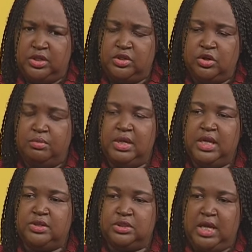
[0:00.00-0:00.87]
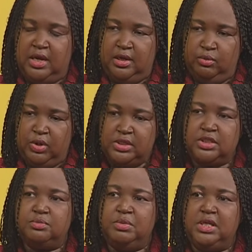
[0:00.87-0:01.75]
determine exactly what
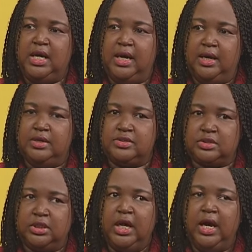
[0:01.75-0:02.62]
is being asked,